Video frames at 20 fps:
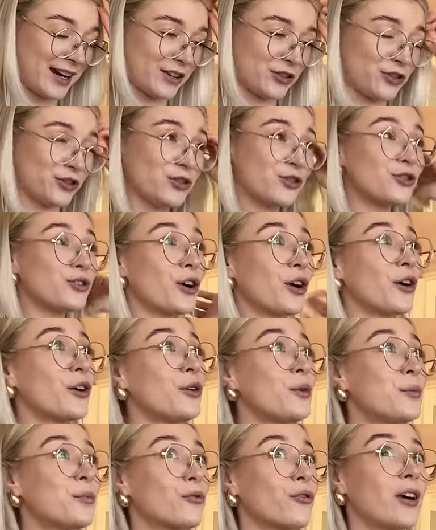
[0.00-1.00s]
It's
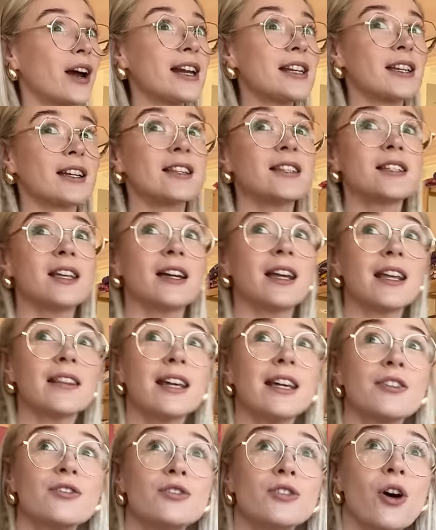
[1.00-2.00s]
so bright and sunny.
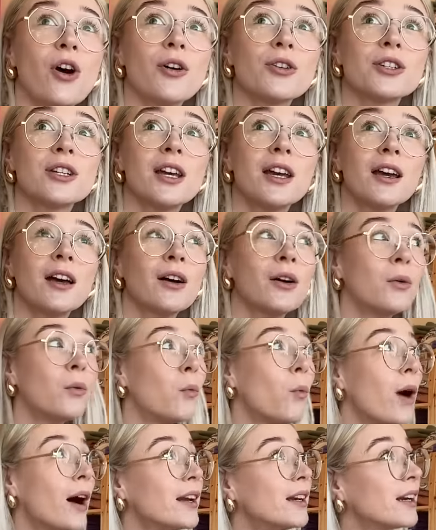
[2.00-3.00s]
There's not
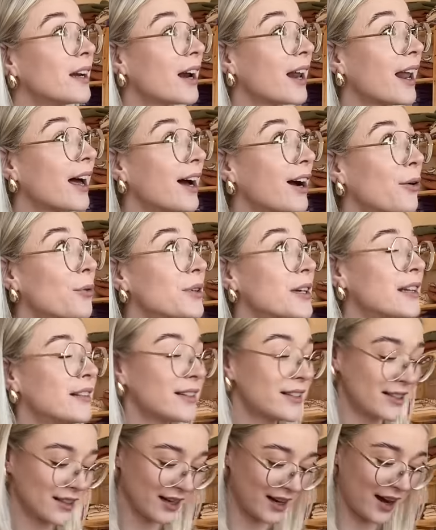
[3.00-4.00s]
one cloud in the
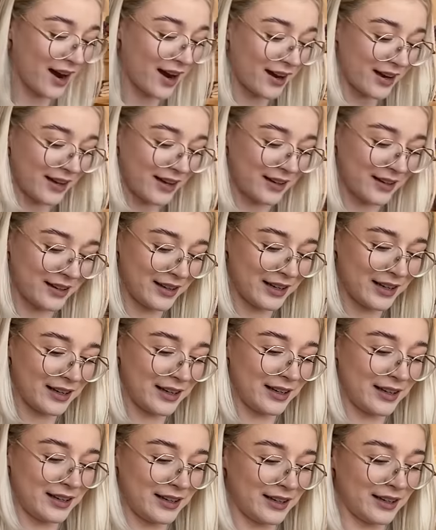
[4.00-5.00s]
sky.
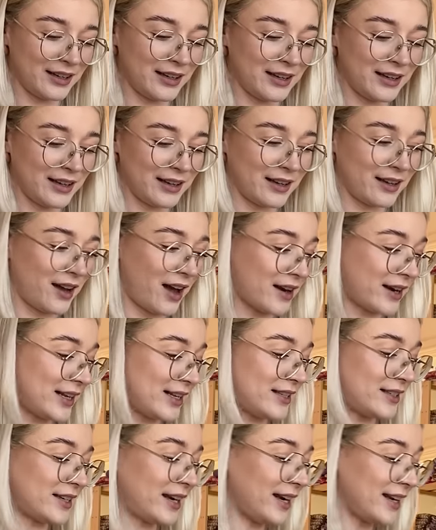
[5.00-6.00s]
And it's
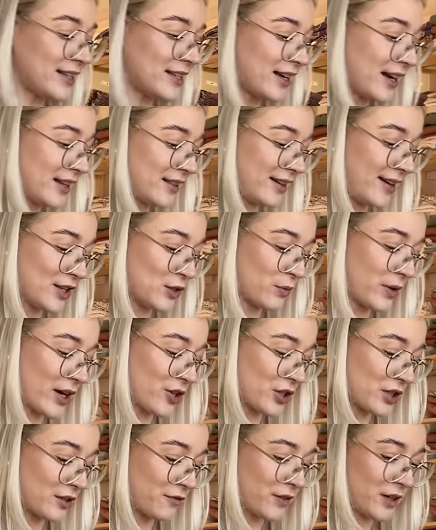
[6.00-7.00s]
days like these where I
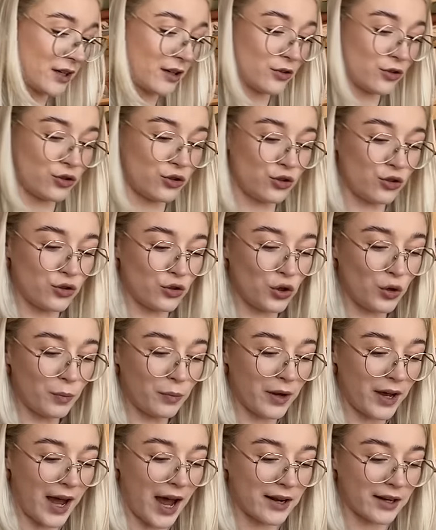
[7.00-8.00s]
just feel
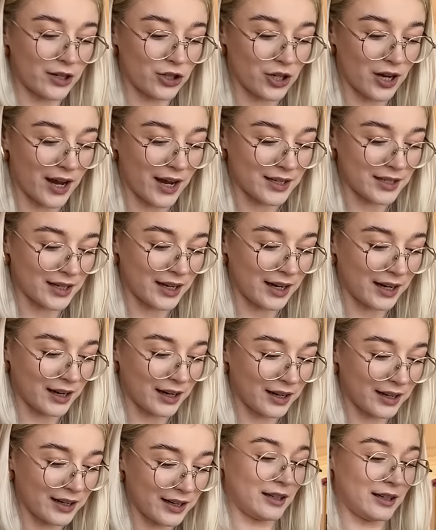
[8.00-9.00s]
super energetic,
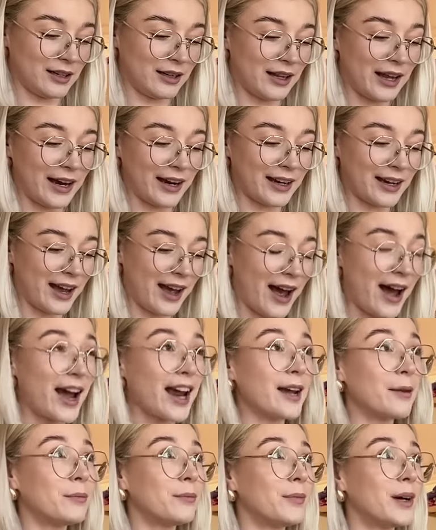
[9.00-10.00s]
like I
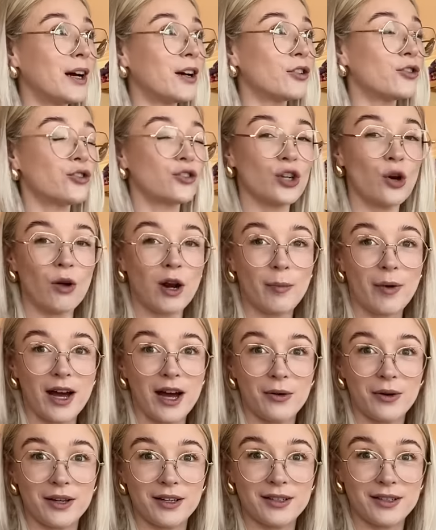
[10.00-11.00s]
am solar
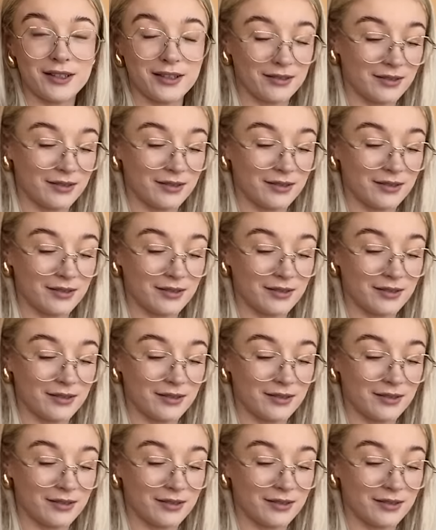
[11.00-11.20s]
powered.